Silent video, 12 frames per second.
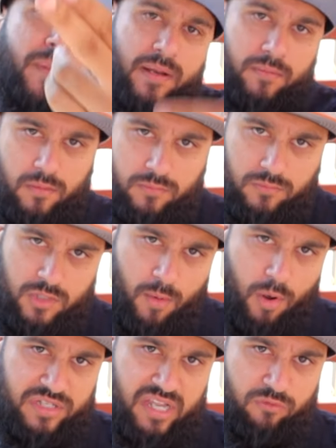money? Come
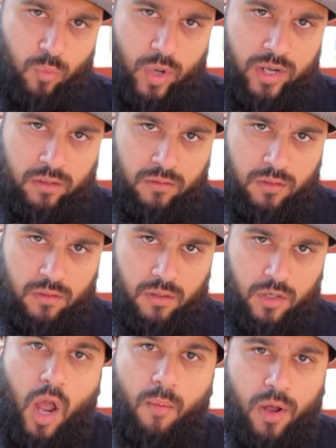on, David Wood.
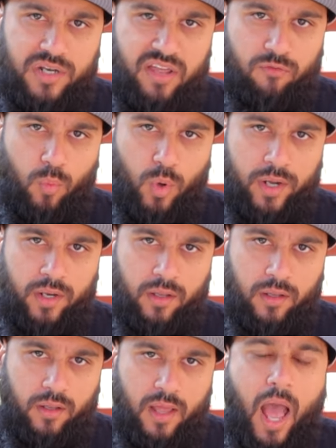Come on, David Wood.
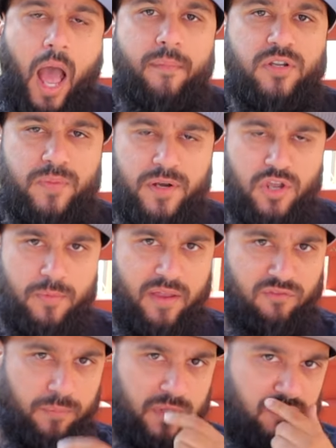How much money you
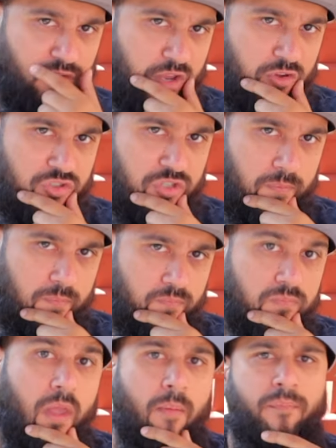made from these videos?
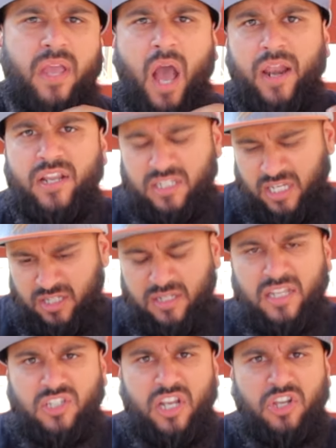Be honest,
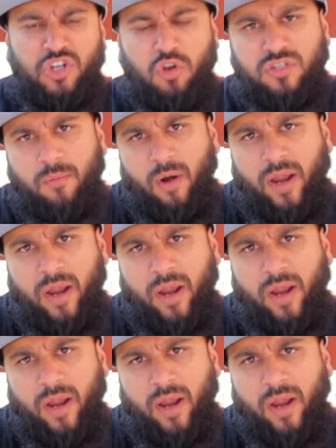let's show some